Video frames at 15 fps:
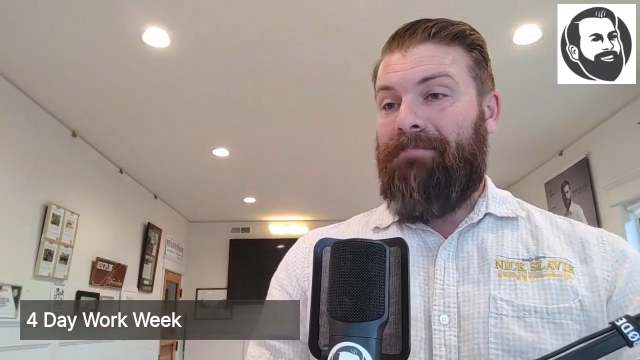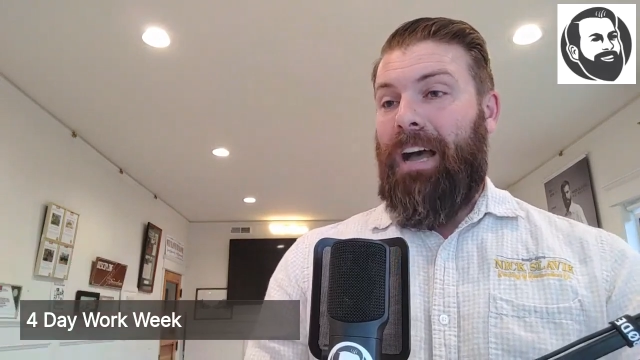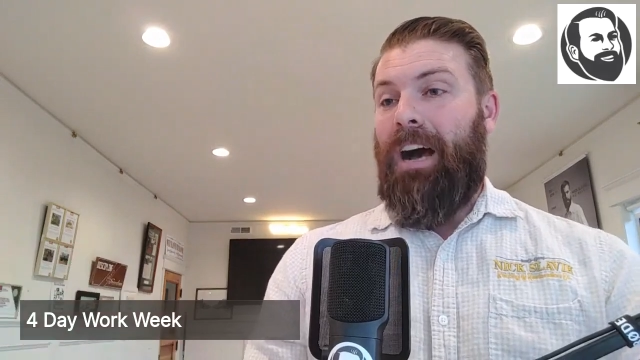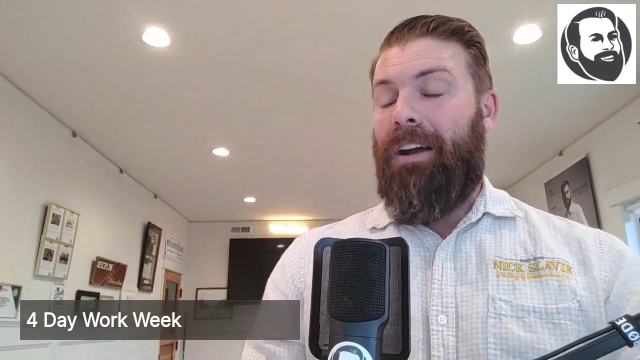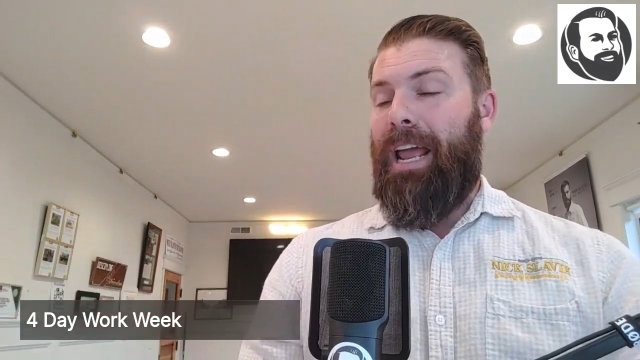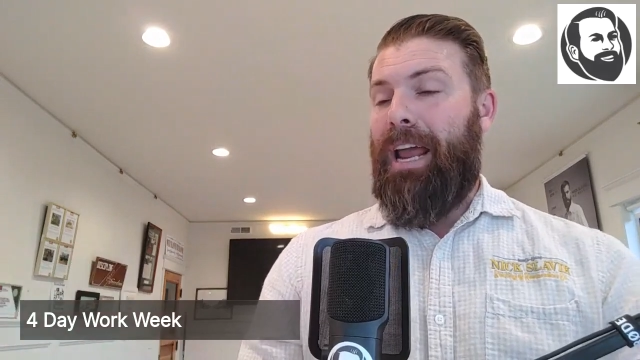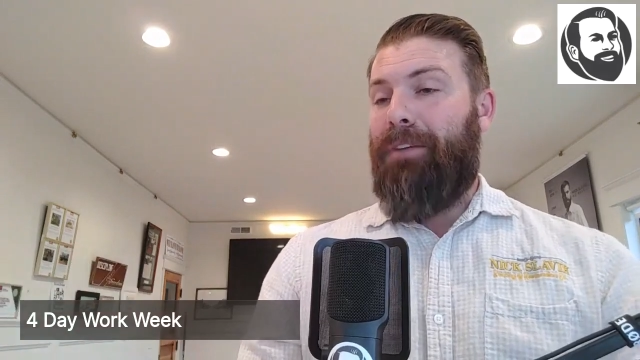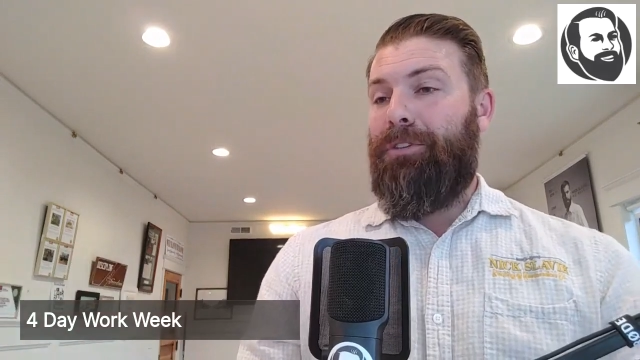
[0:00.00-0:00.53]

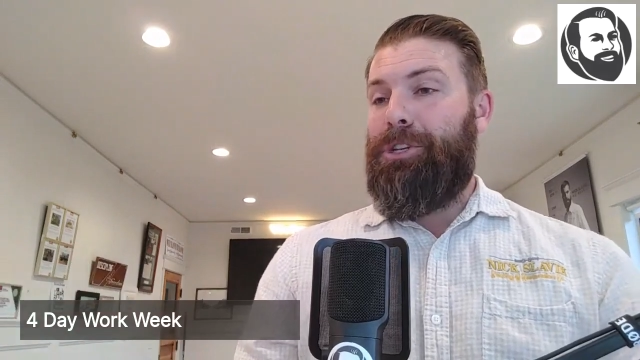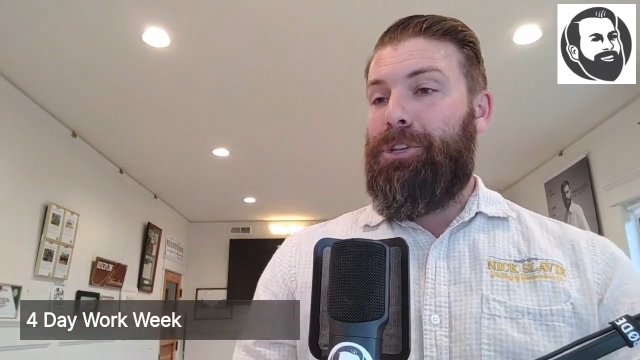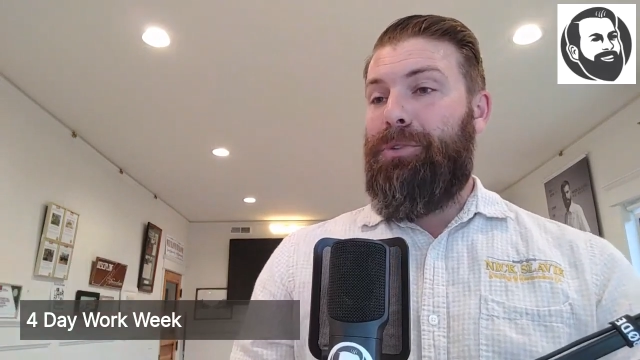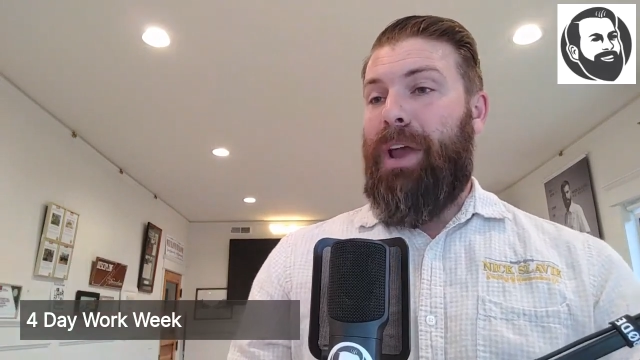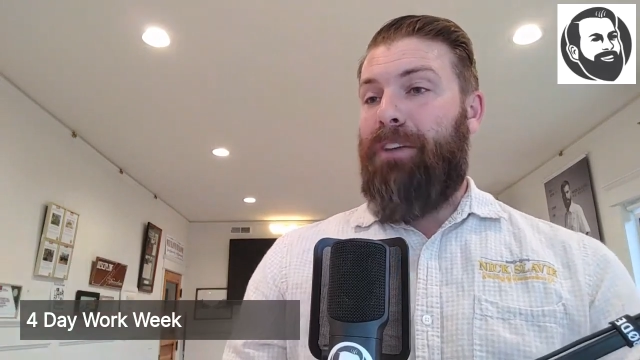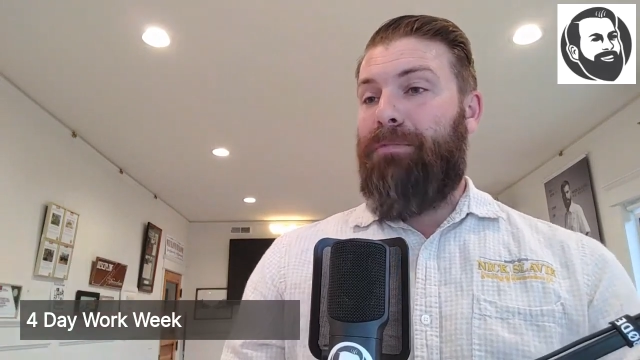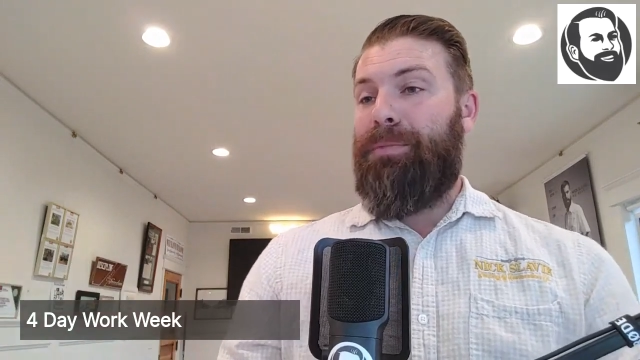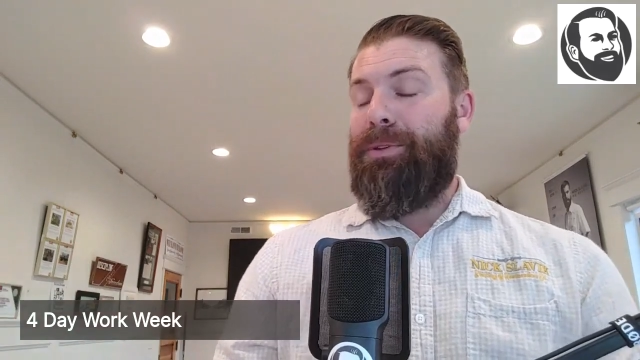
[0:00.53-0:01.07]
On average, you
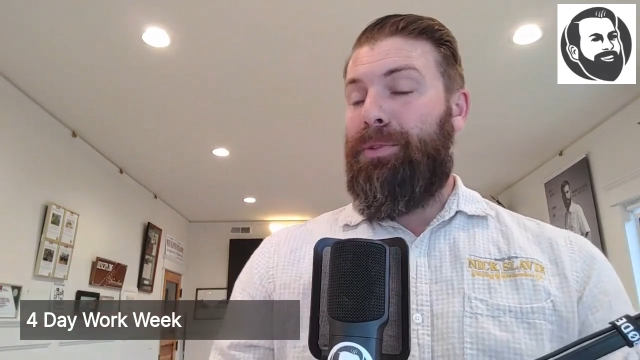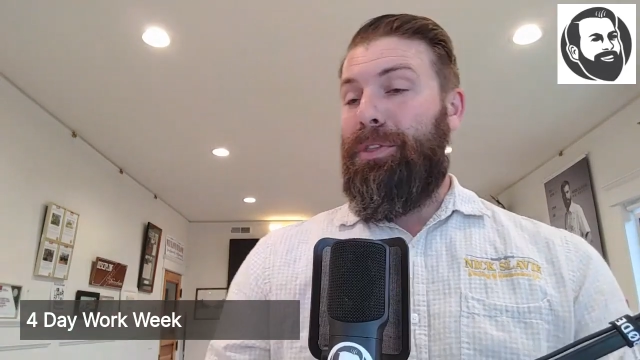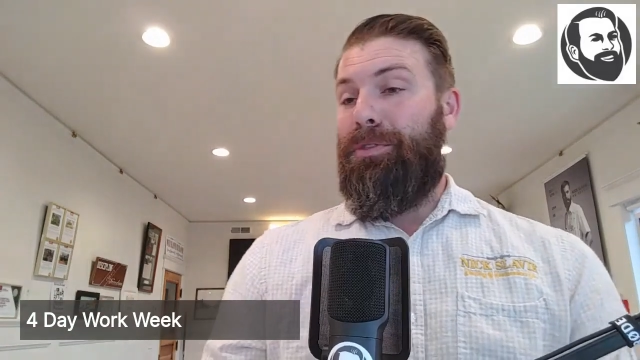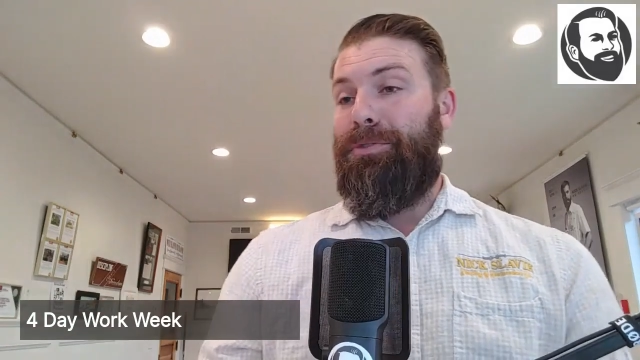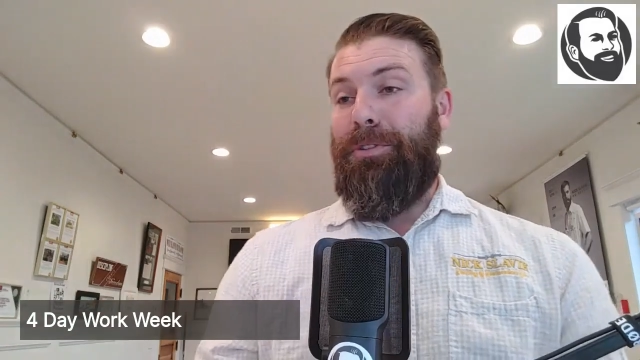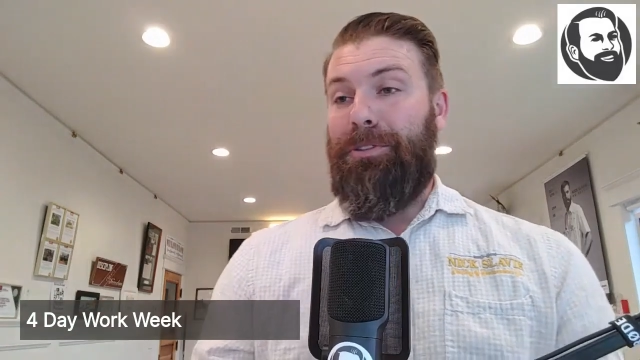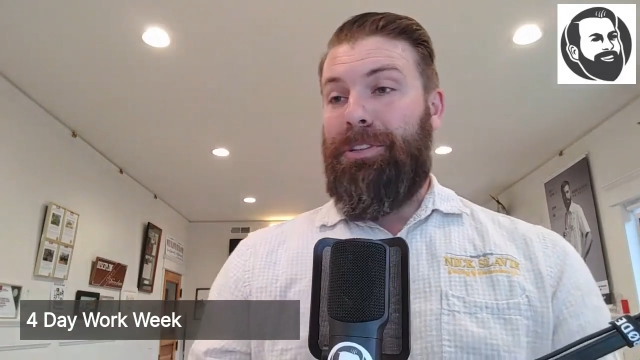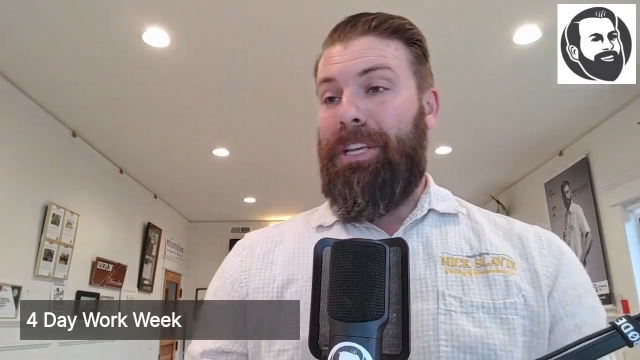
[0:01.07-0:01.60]
have between
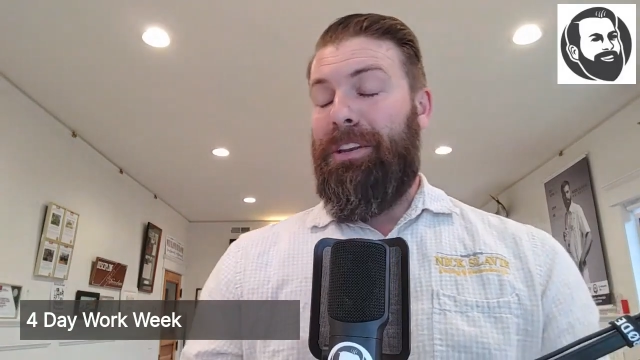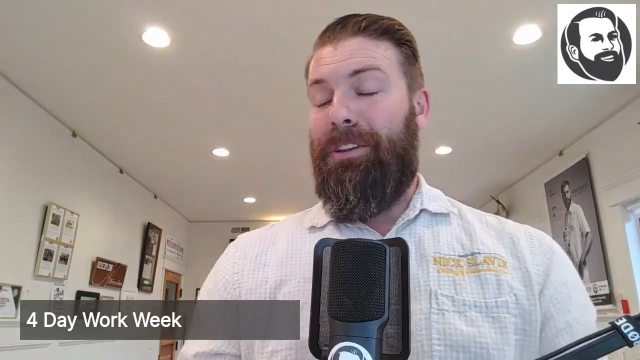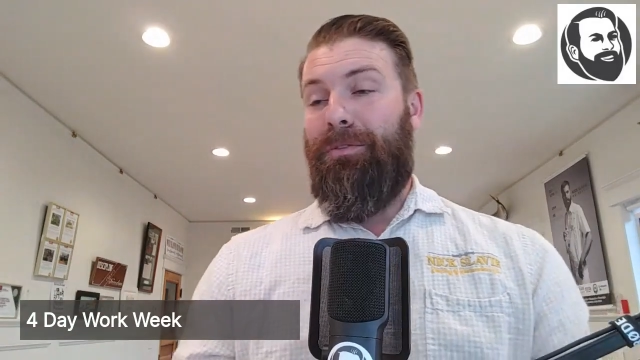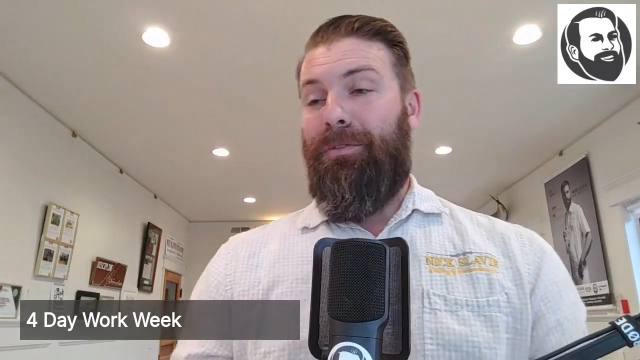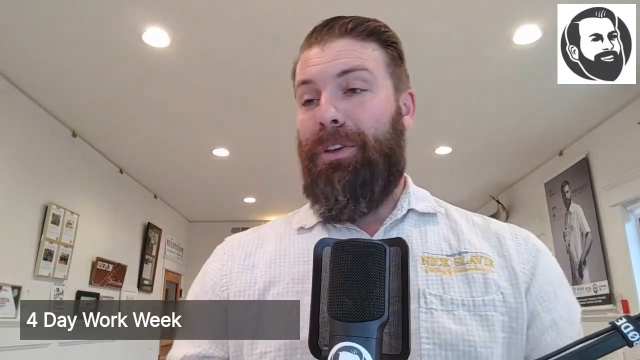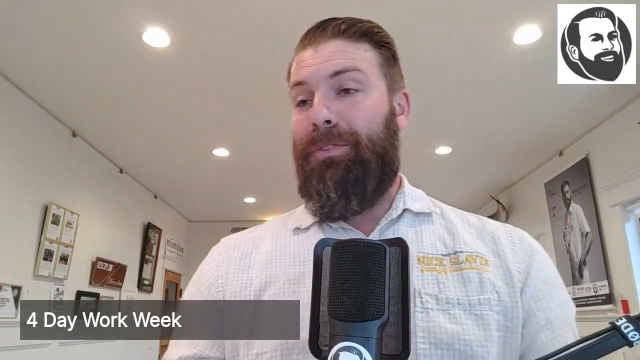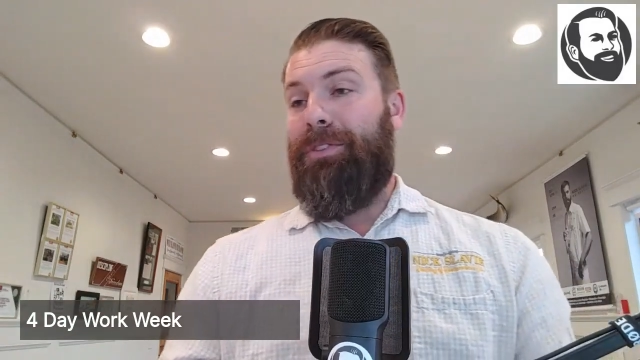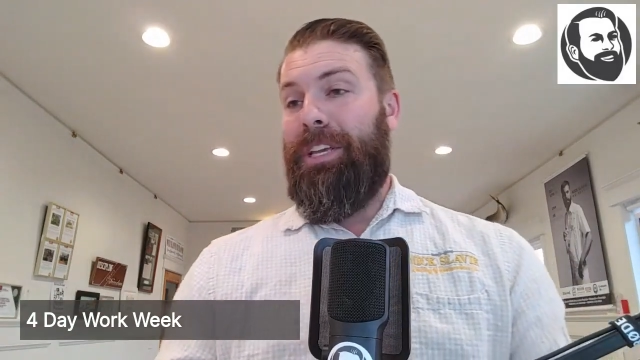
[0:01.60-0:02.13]
13
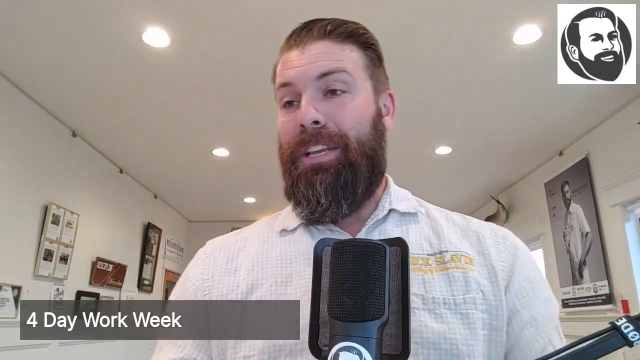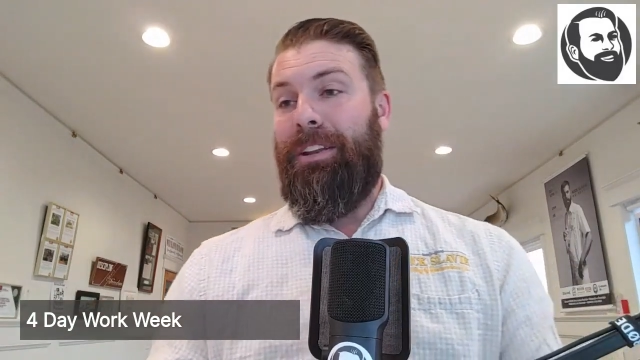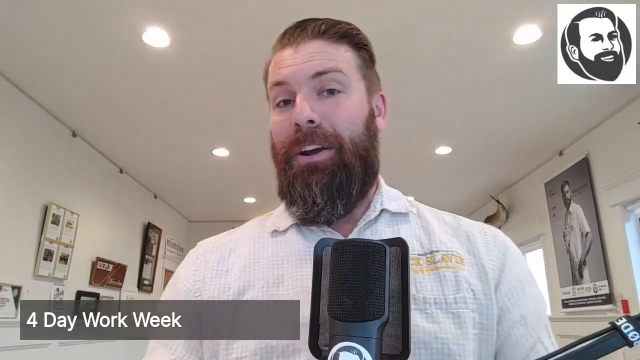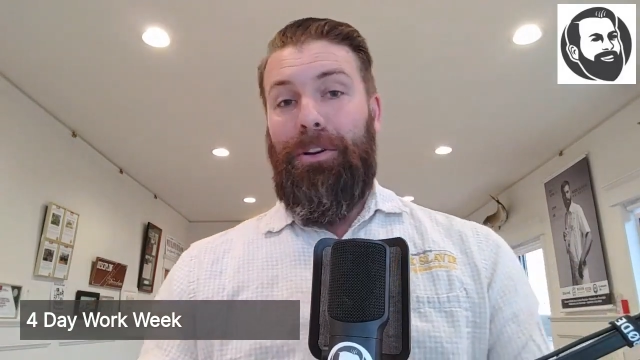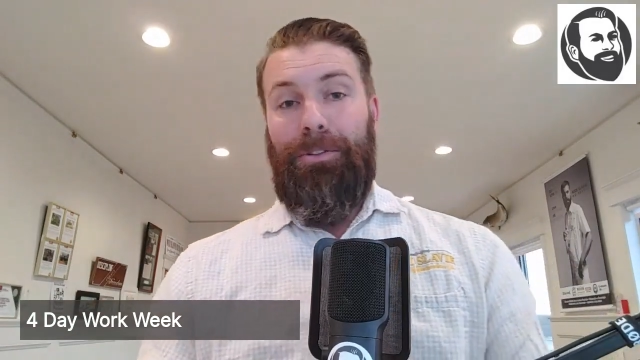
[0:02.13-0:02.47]
and 15